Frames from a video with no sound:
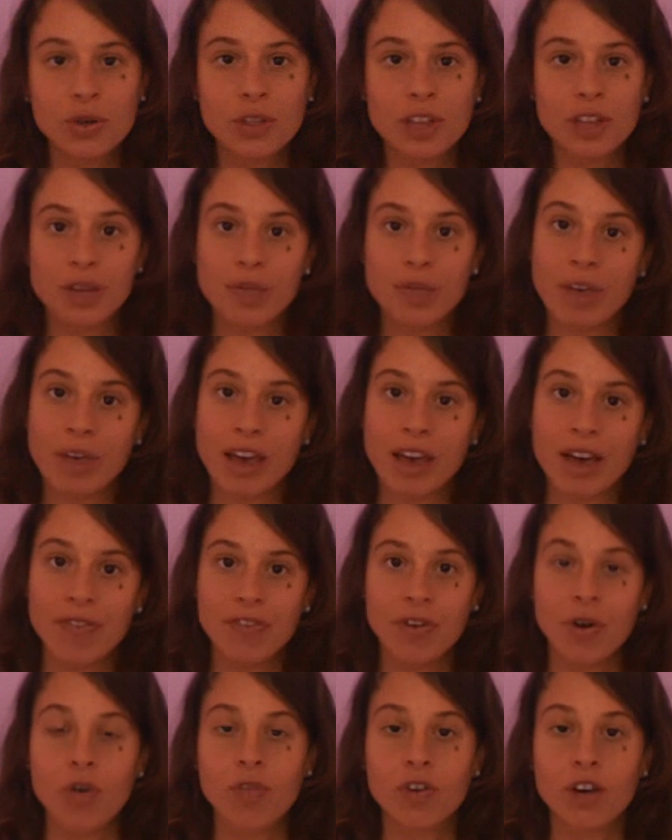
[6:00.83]
that you may have
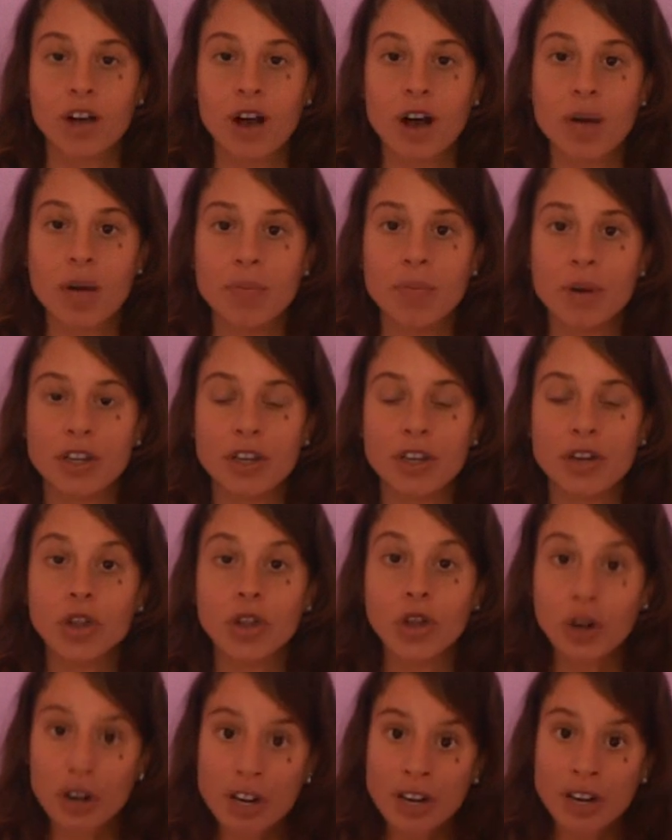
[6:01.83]
to overcome, but you're
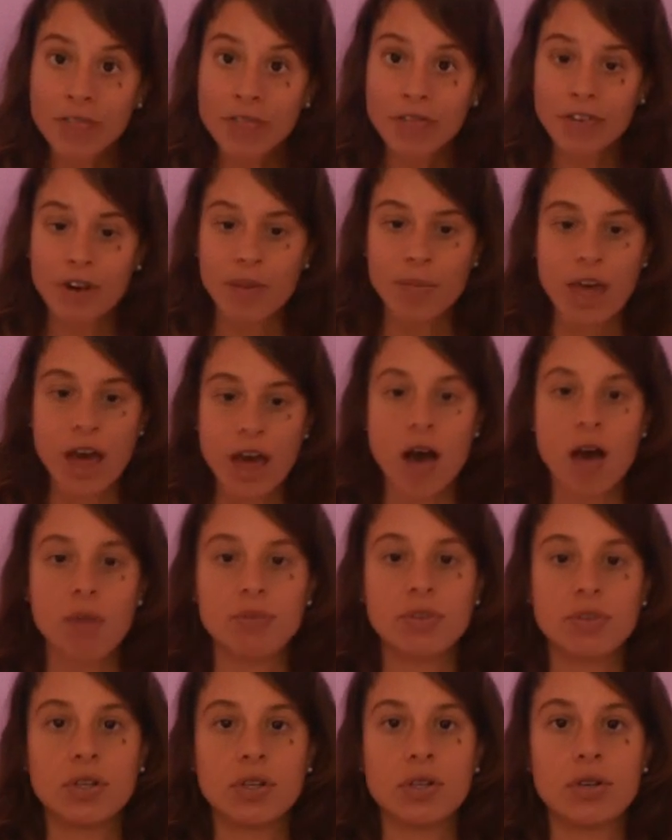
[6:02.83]
learning from that
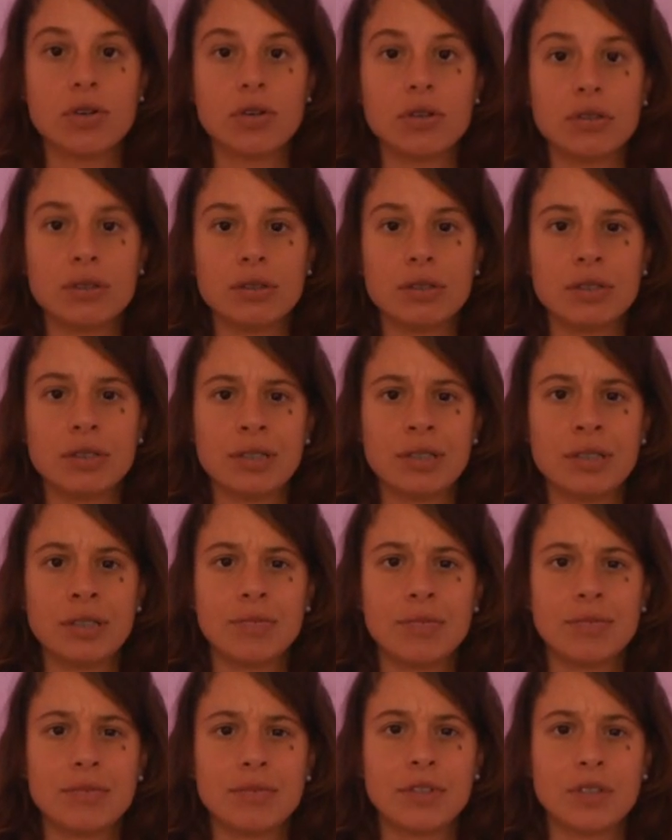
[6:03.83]
obstacle.
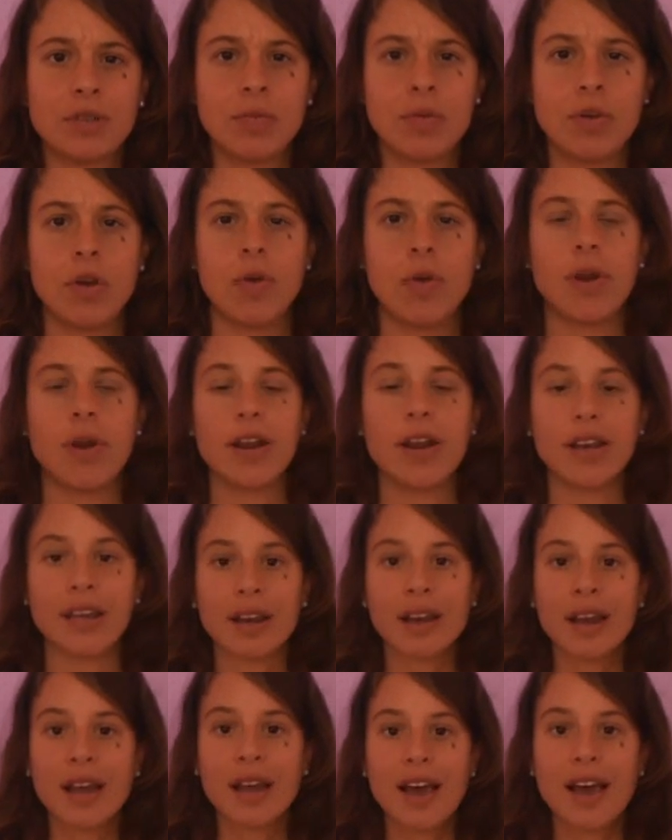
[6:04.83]
Computer went out
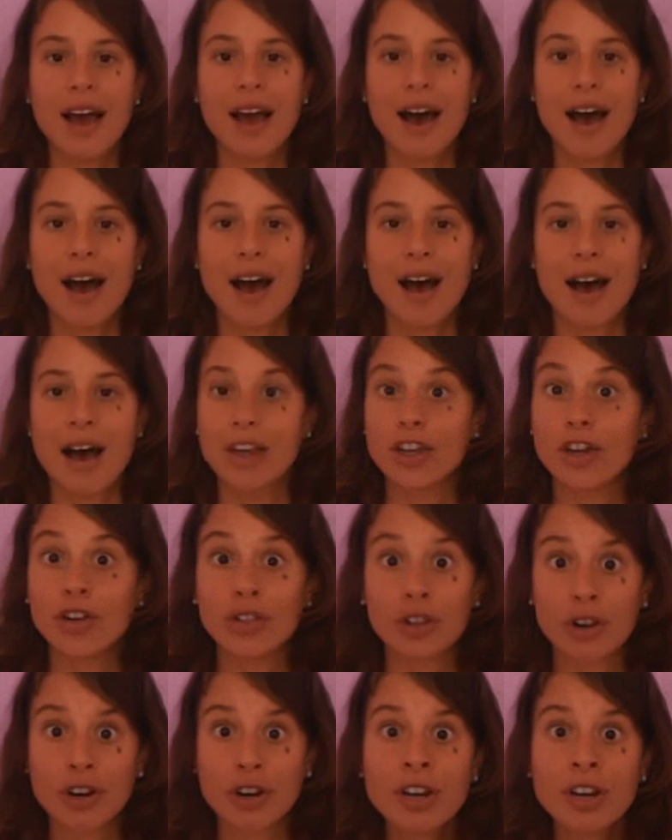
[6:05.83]
again. You're
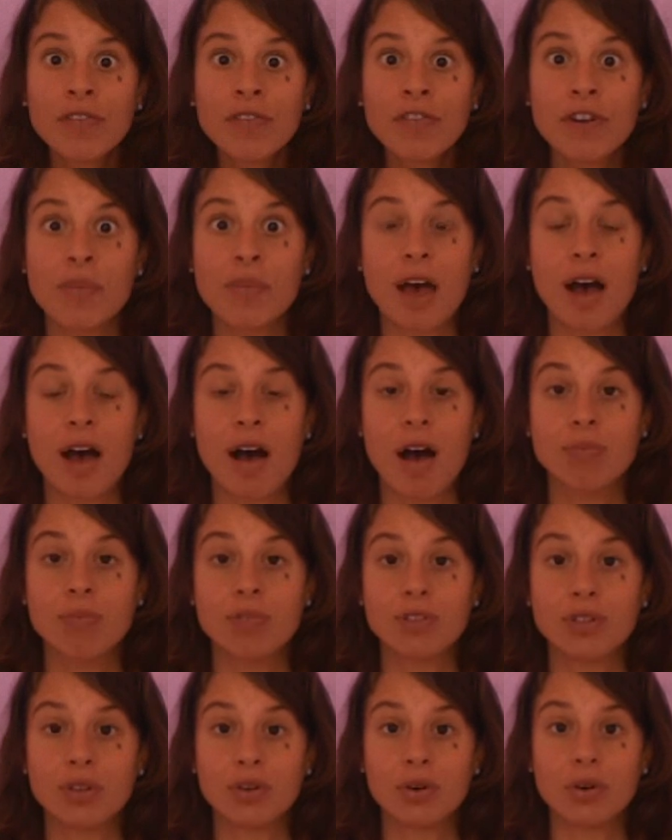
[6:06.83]
learning from that
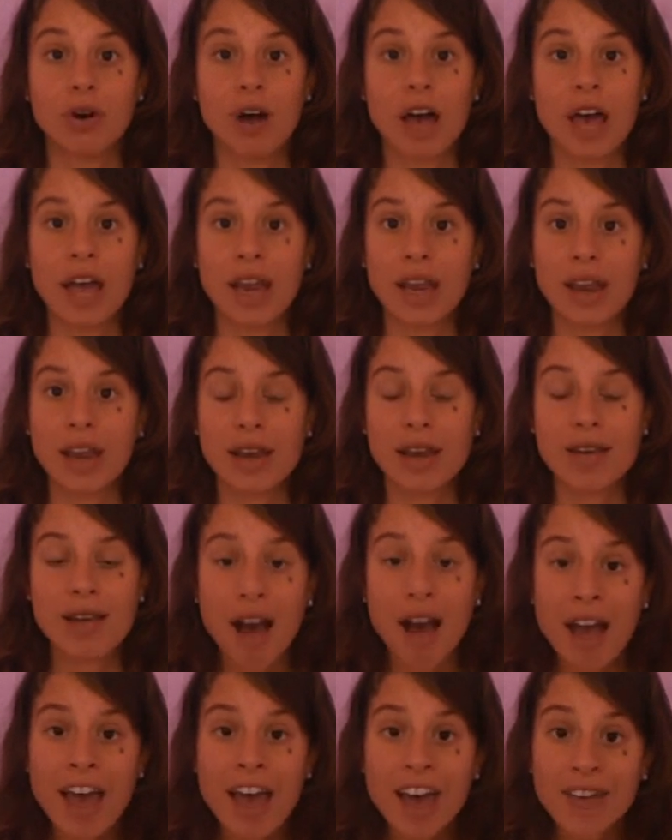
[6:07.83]
obstacle, and
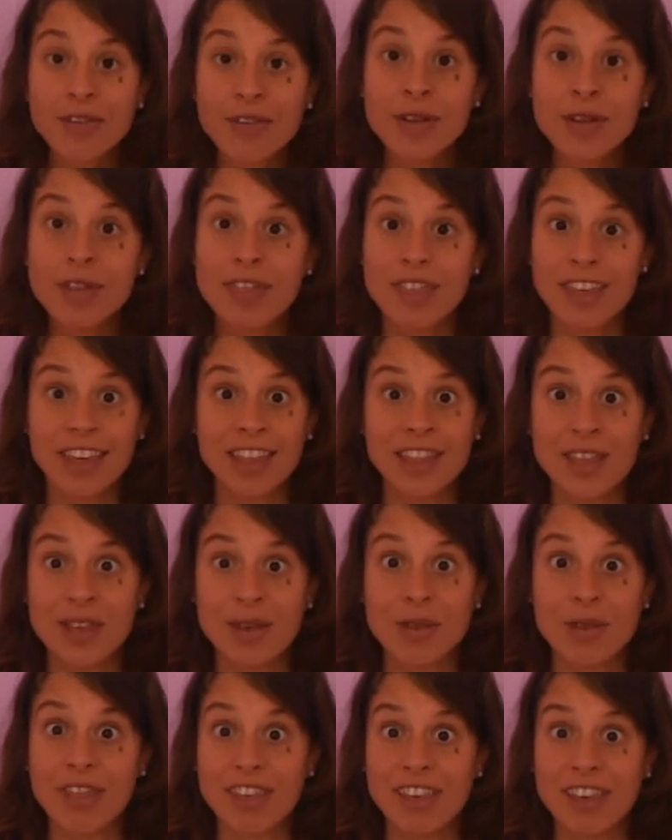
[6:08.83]
not everything that
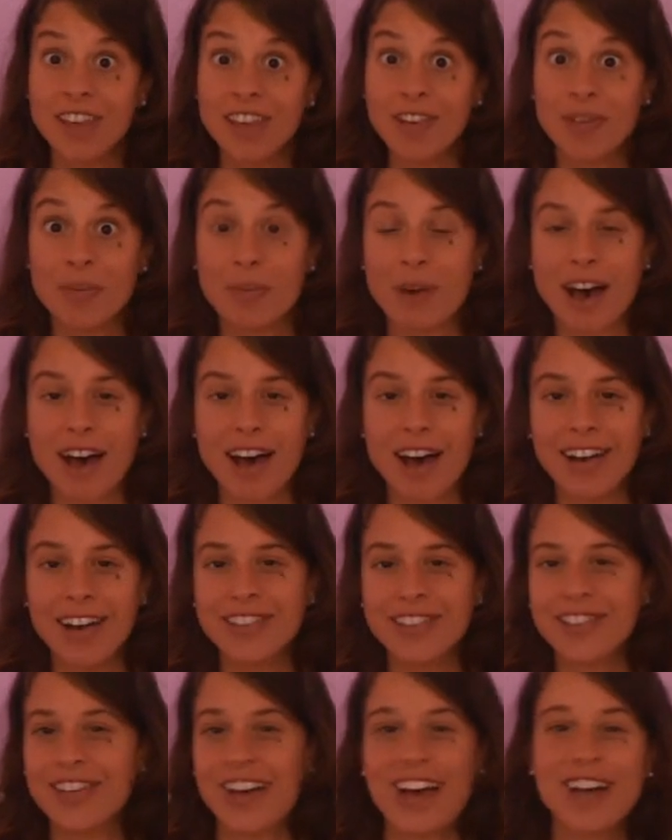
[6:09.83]
you think is bad
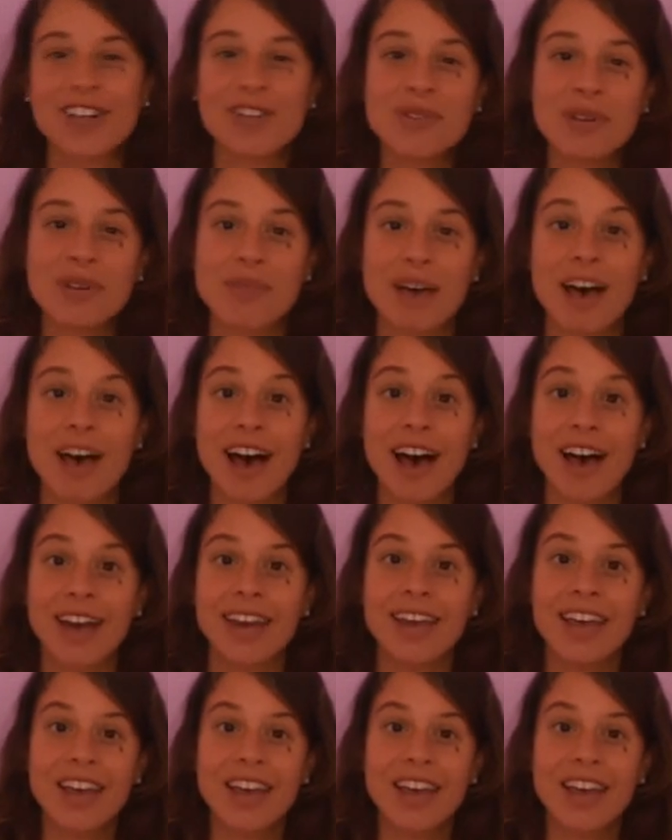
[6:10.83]
is actually bad.